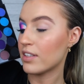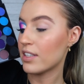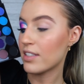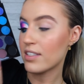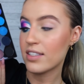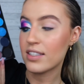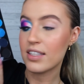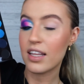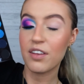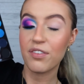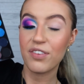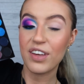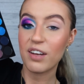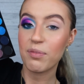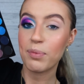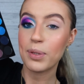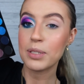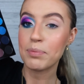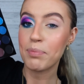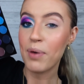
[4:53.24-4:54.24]
This is still
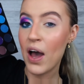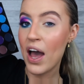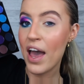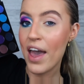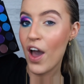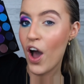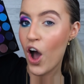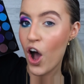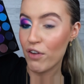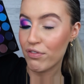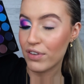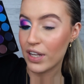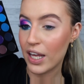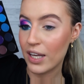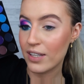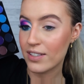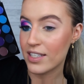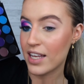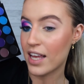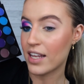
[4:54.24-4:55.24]
available to buy off
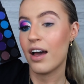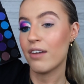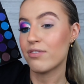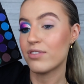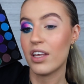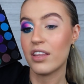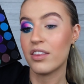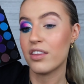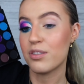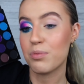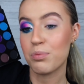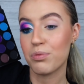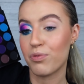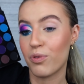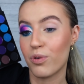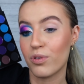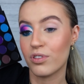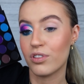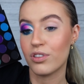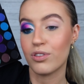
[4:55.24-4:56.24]
Cloud10. I've said this
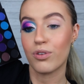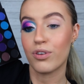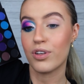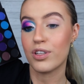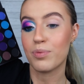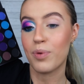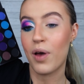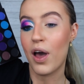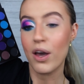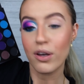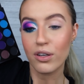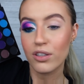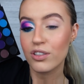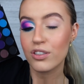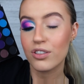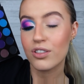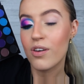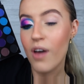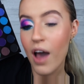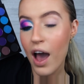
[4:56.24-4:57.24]
before in tutorials, but how can
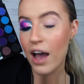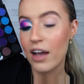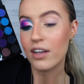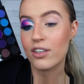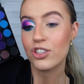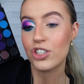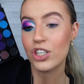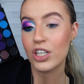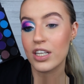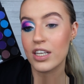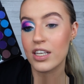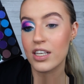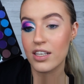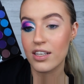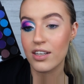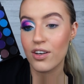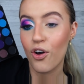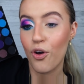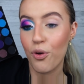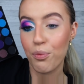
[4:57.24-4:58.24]
you
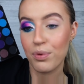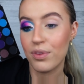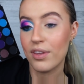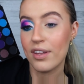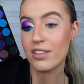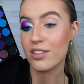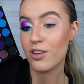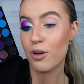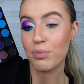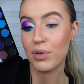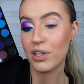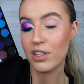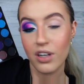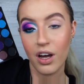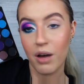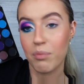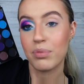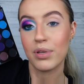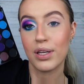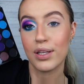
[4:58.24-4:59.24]
actually open this up and
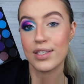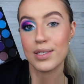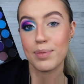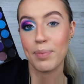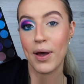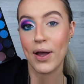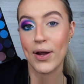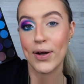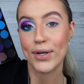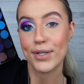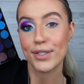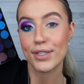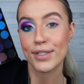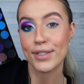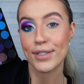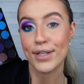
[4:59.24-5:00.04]
not be inspired?